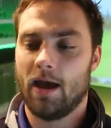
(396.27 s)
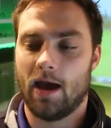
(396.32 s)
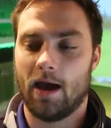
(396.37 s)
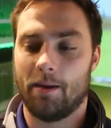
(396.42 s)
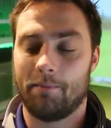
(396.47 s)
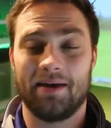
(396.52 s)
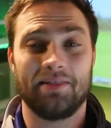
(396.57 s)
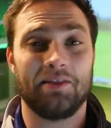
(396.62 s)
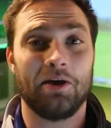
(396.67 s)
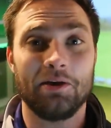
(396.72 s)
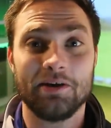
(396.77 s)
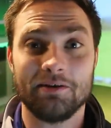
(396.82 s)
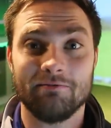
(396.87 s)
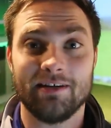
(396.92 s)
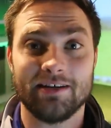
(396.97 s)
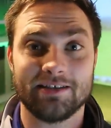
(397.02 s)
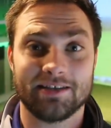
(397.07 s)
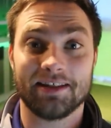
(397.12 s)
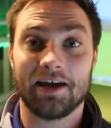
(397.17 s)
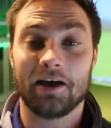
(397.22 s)
Um, and the only
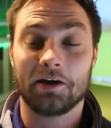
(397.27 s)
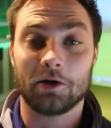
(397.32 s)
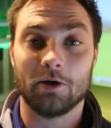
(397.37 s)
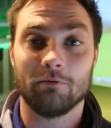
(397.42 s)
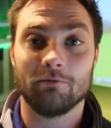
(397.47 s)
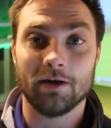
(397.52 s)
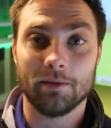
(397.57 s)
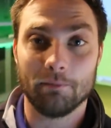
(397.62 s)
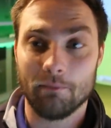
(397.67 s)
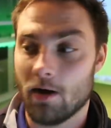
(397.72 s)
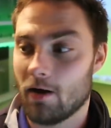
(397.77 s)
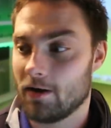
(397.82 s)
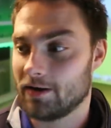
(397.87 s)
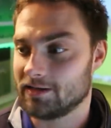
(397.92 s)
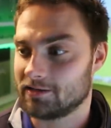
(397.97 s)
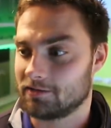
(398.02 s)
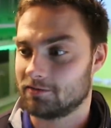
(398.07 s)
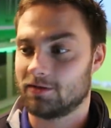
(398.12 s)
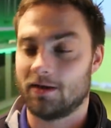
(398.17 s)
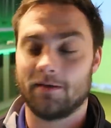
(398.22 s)
reason that I got rid of
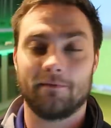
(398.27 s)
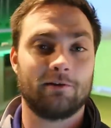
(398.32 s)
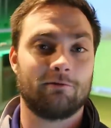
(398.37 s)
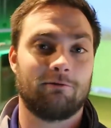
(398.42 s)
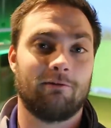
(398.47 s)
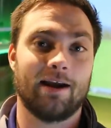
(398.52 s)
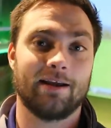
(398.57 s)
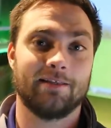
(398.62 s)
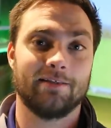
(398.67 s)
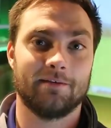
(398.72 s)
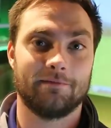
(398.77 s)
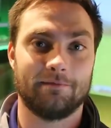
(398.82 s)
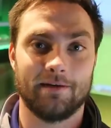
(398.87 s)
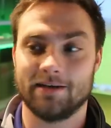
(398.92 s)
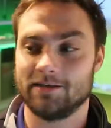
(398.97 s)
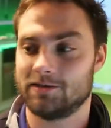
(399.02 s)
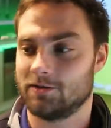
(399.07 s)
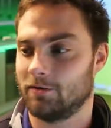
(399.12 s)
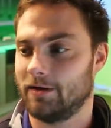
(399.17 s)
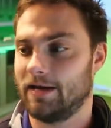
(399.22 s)
mine is because I've cracked the
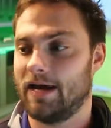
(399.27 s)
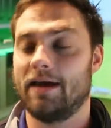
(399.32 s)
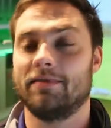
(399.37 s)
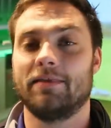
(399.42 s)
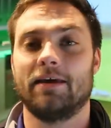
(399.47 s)
face on it,